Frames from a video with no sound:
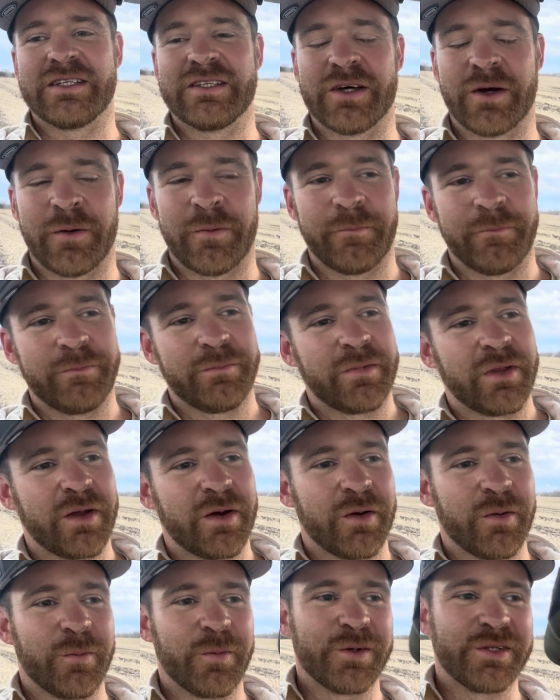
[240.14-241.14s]
So
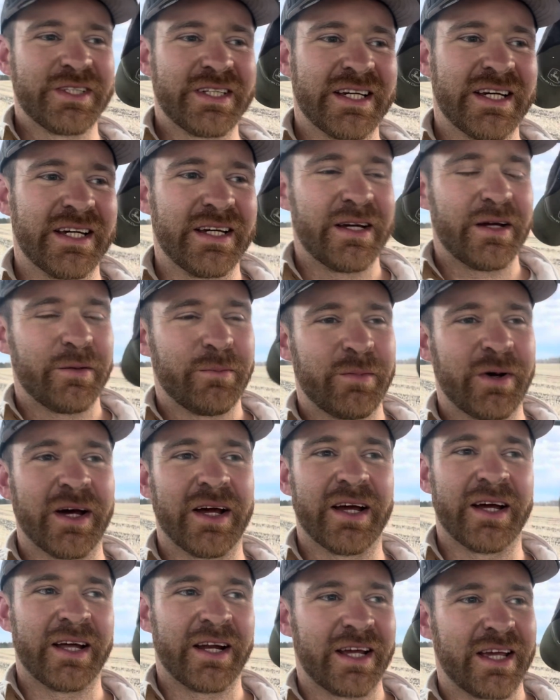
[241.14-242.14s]
we'll see. But
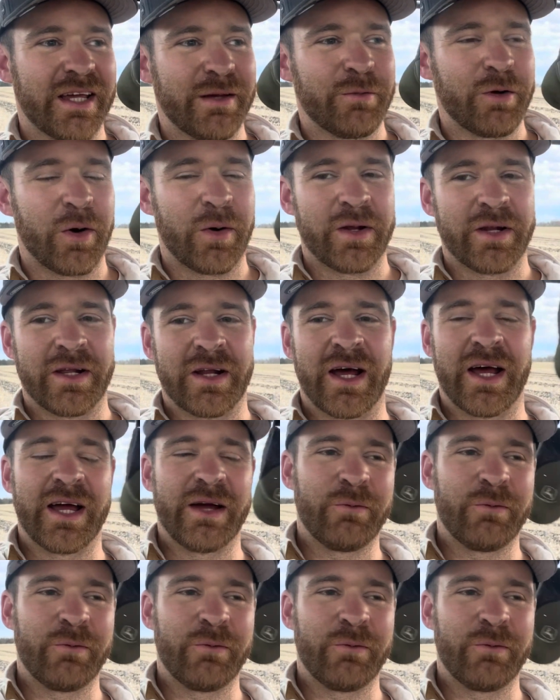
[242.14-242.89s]
I'm gonna keep going tonight.